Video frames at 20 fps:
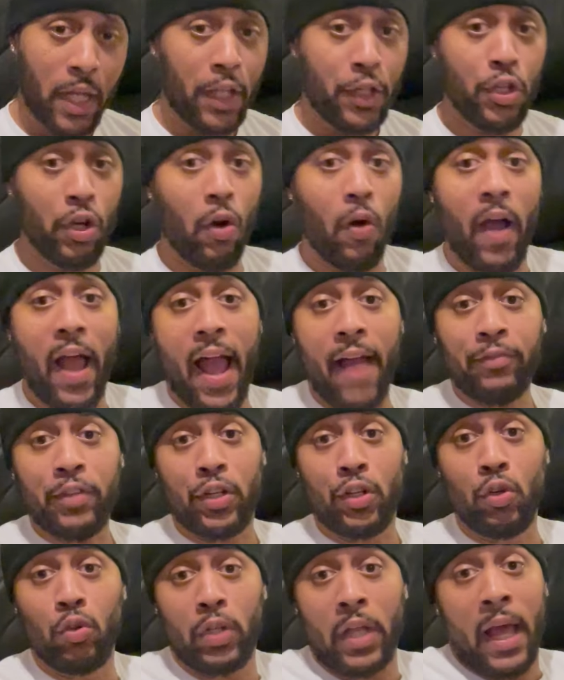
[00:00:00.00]
you gonna have to
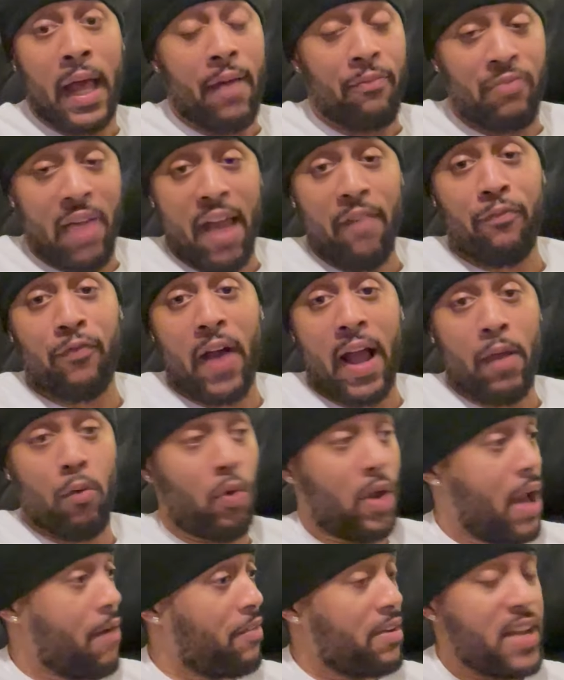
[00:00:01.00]
do that fight,
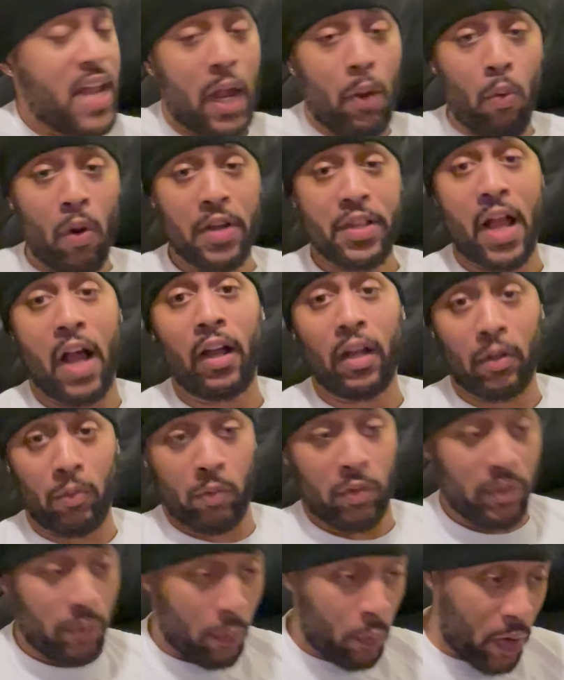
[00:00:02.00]
whatever network y'all
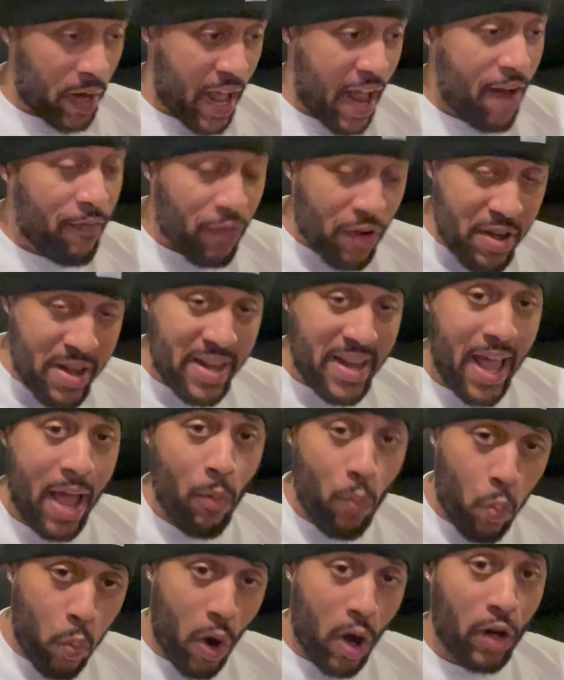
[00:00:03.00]
whatever
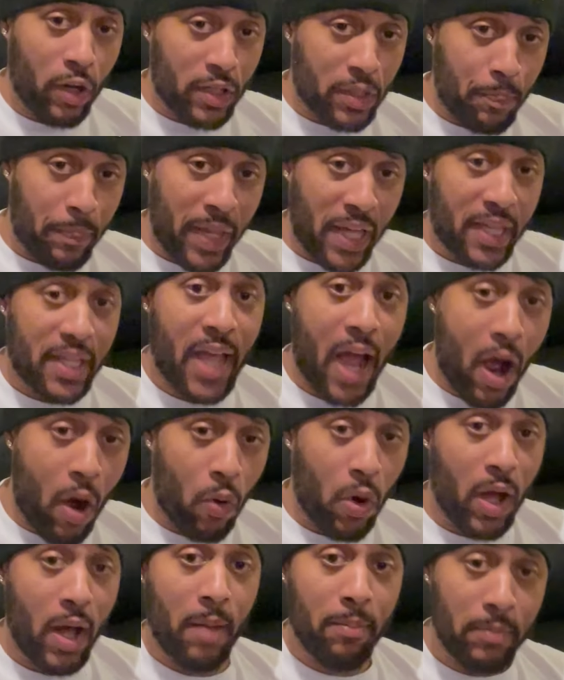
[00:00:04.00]
network pick
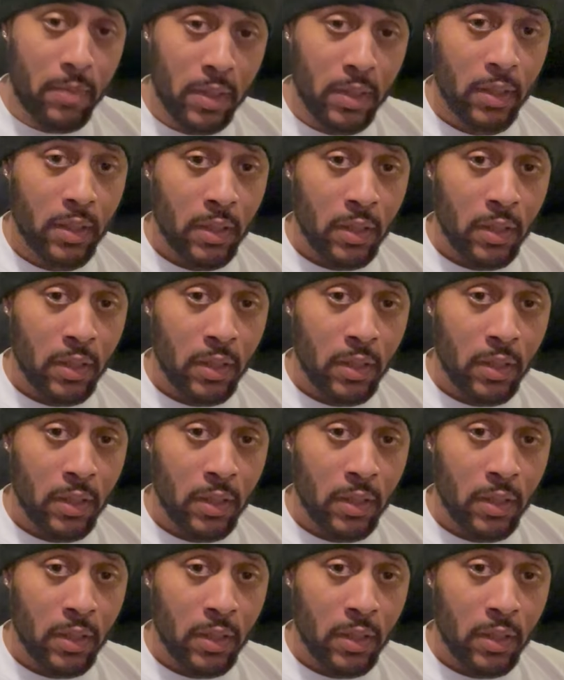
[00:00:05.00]
y'all up.